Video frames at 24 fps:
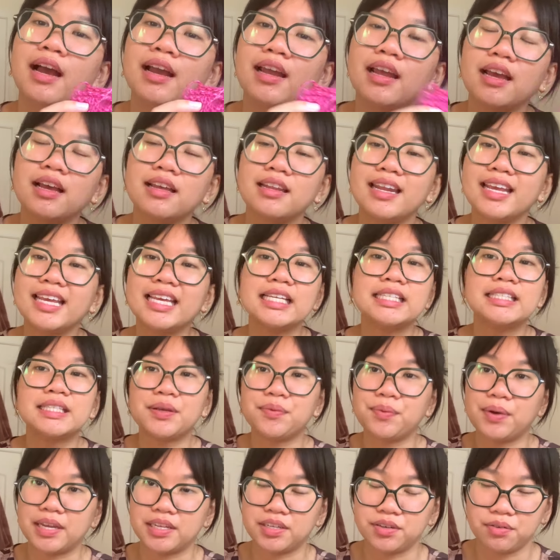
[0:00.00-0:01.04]
an easy
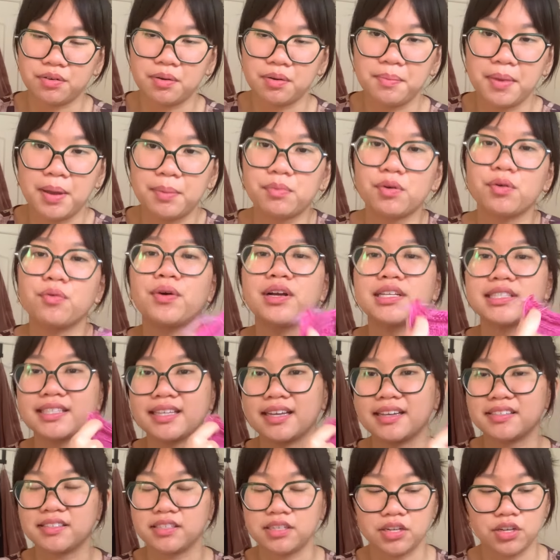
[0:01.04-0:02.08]
way to remember what
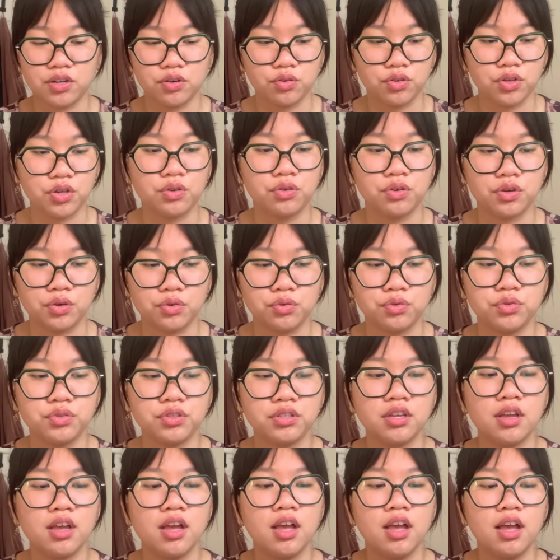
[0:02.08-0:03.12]
size needle you use,
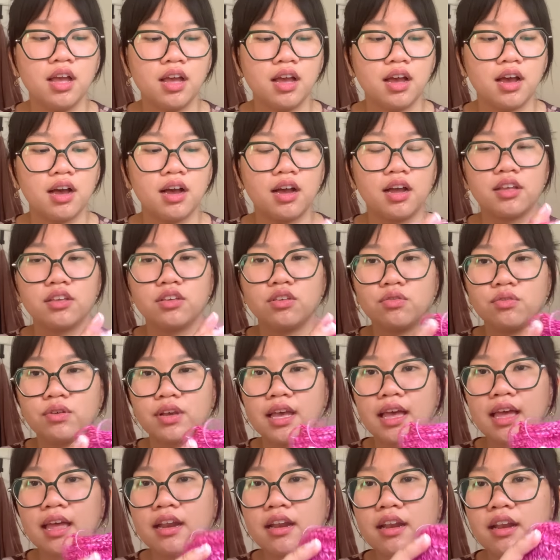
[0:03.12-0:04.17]
you
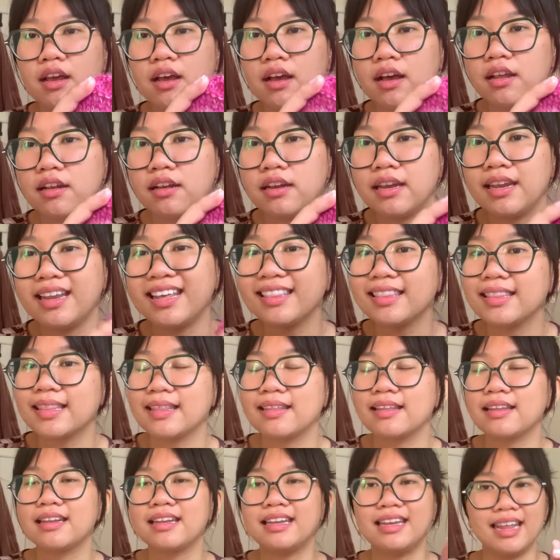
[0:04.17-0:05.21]
can
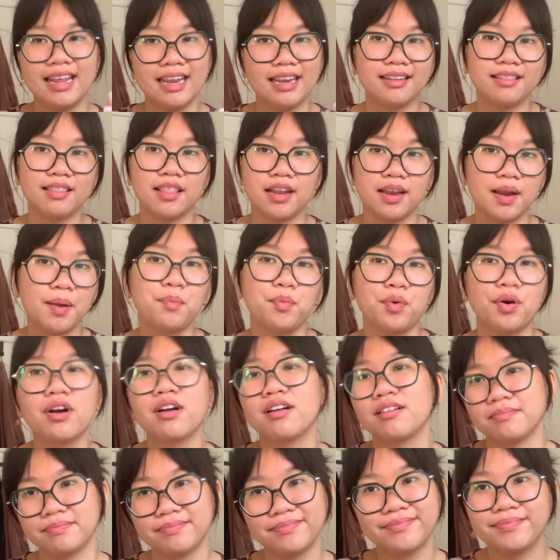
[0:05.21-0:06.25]
knit the
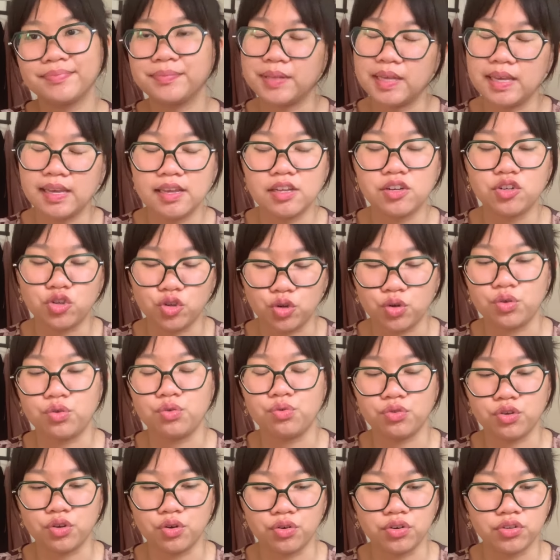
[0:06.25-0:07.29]
number
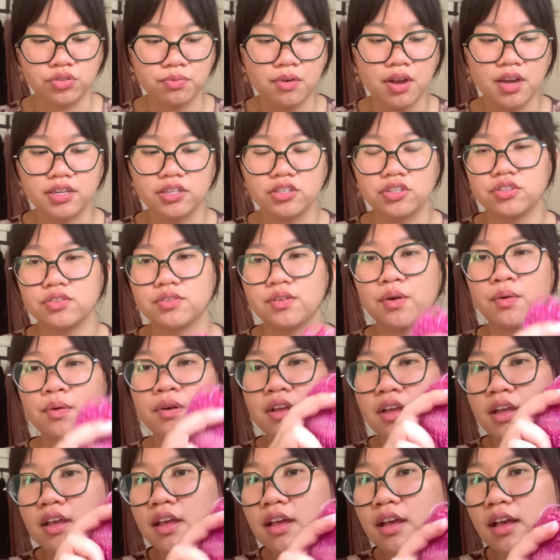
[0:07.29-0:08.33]
into your swatch. So
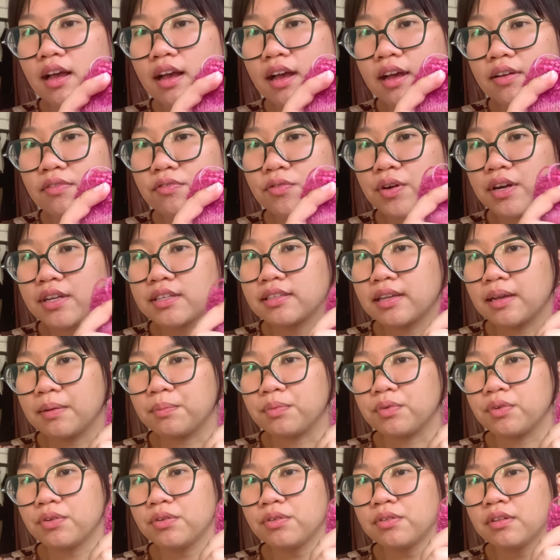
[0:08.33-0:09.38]
for
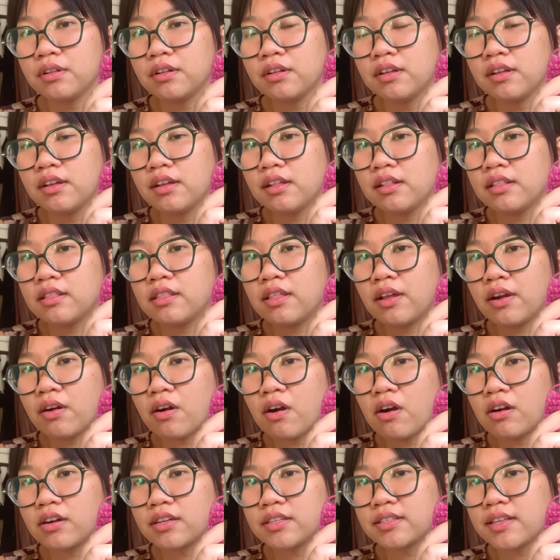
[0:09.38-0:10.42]
example, there
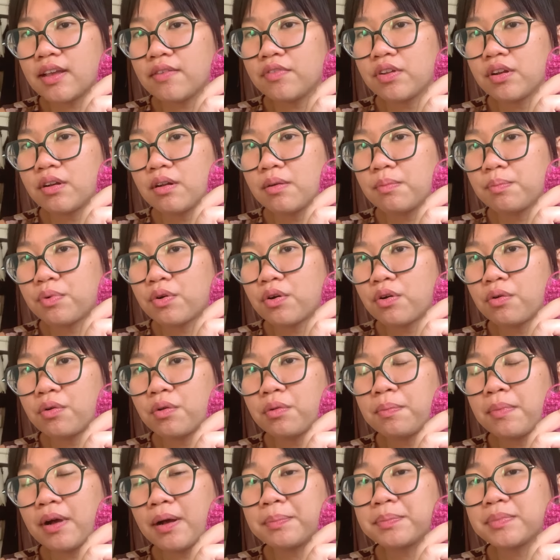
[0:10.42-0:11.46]
are 7 purl
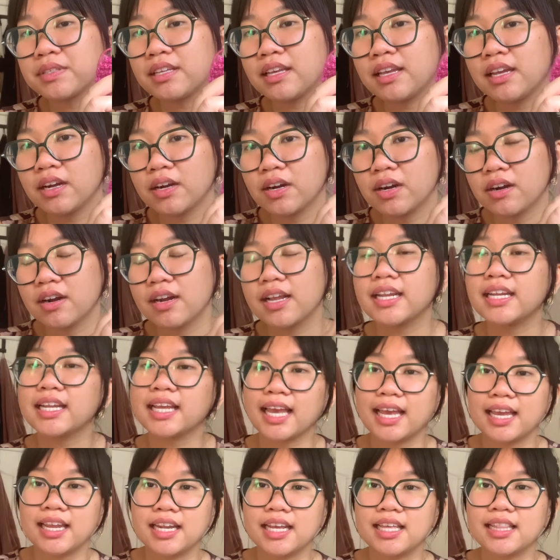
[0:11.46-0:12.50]
bumps here,
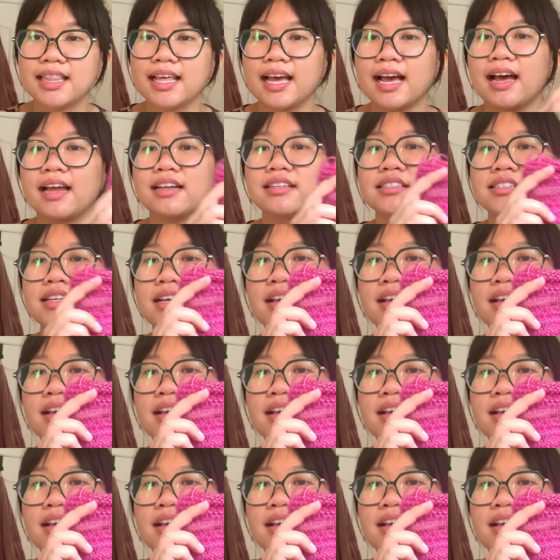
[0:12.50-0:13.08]
indicating that